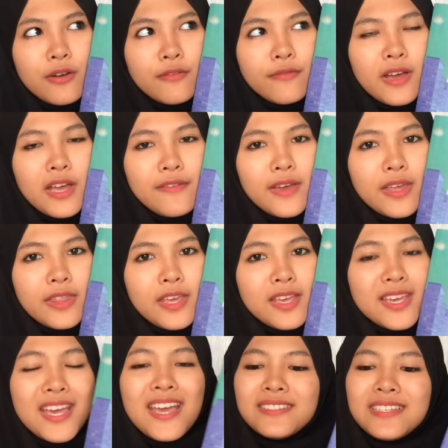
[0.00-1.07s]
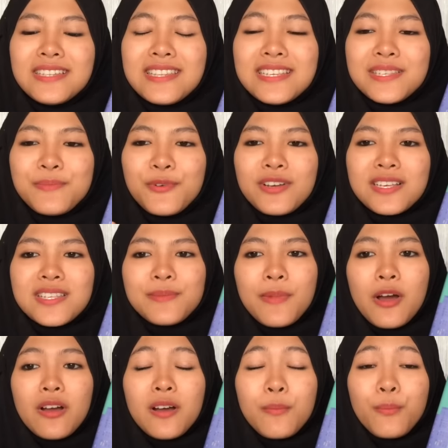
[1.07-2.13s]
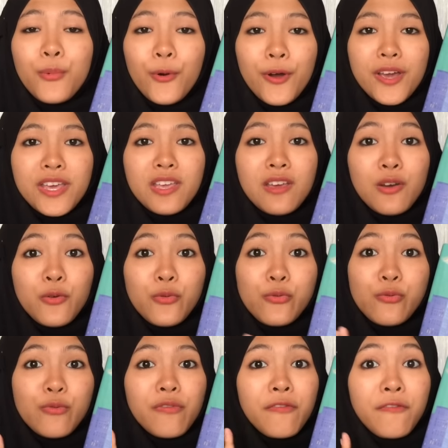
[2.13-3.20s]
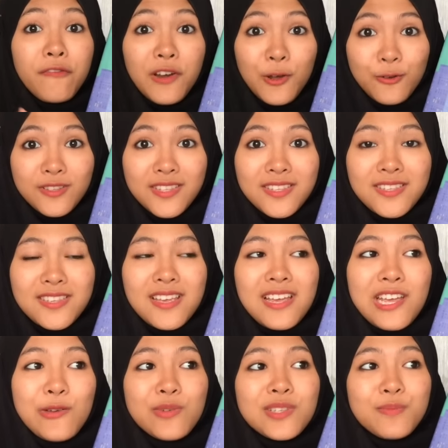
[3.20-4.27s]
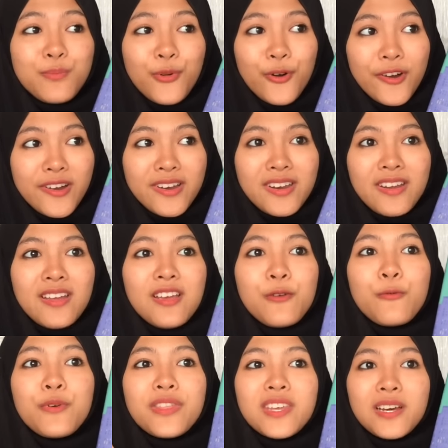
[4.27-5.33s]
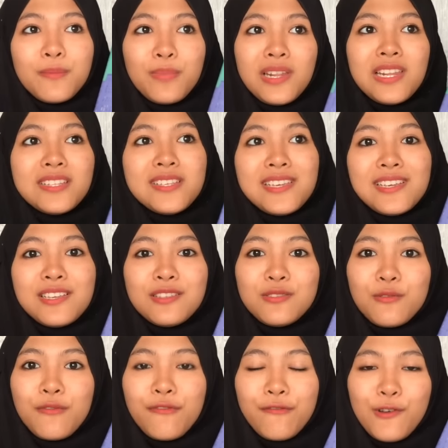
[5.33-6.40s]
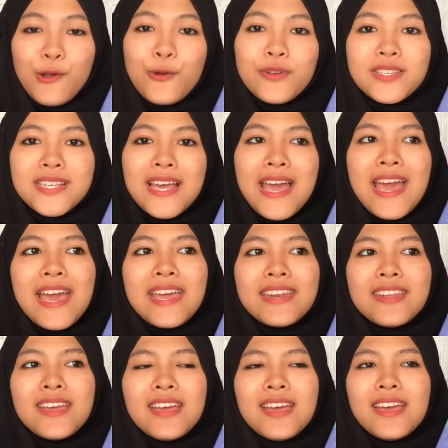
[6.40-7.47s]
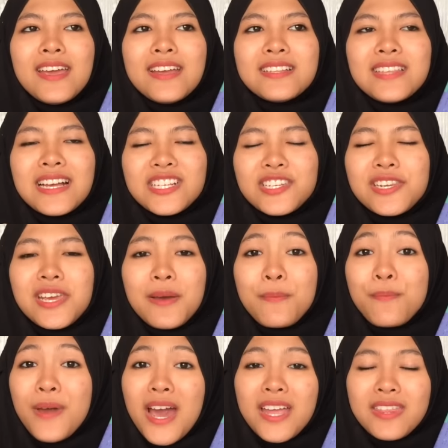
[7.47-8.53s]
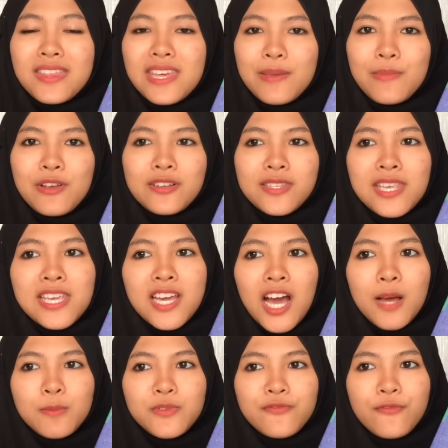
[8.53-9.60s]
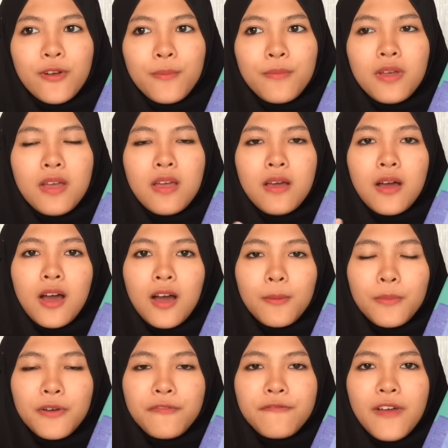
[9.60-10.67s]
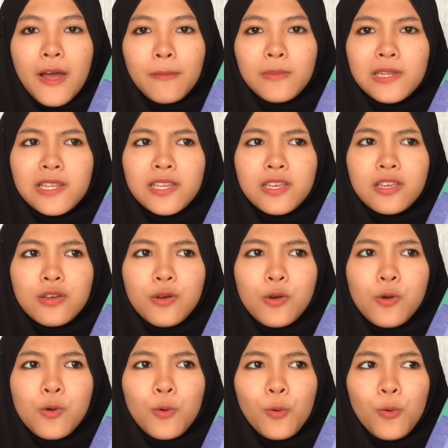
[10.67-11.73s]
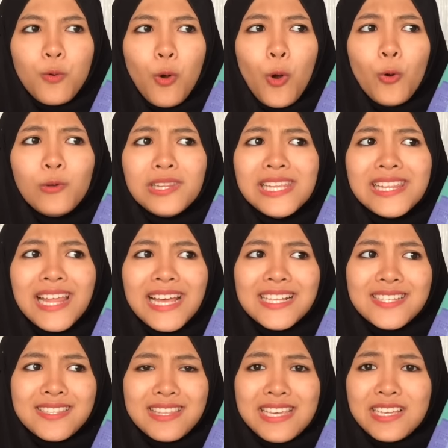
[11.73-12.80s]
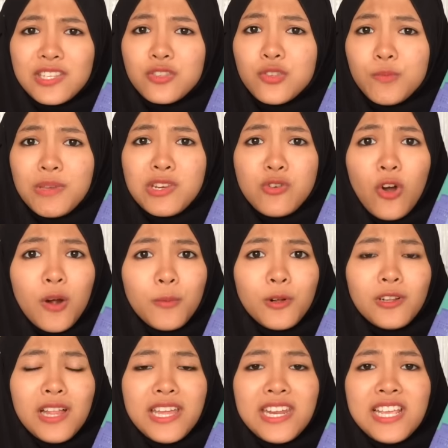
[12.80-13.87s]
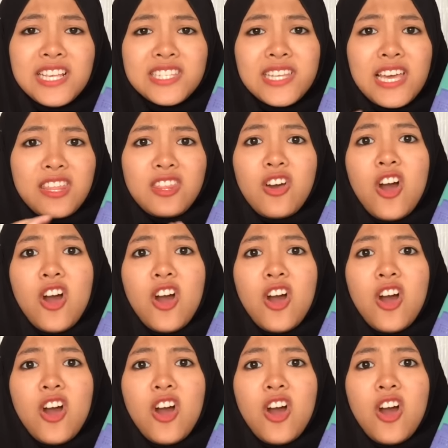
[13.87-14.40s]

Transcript: of 5, I think. This book is about a boy who floats. He was born with the ability to float, and it's actually a bad thing because he comes from a family who only likes things to be normal, and he's like